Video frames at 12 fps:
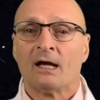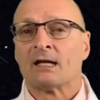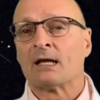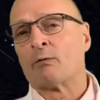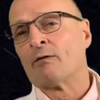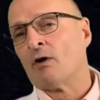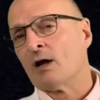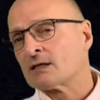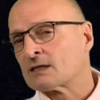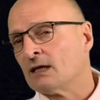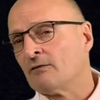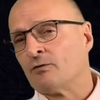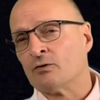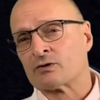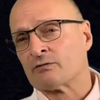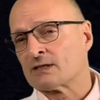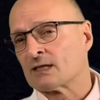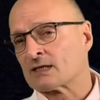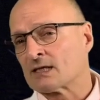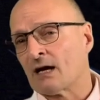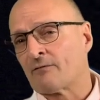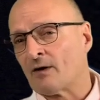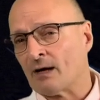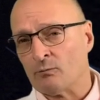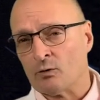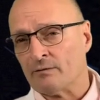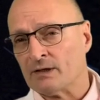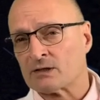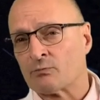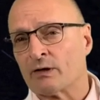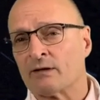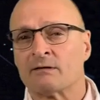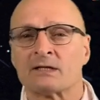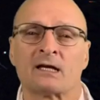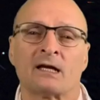Now, we've all seen futuristic sci-fi movies where there is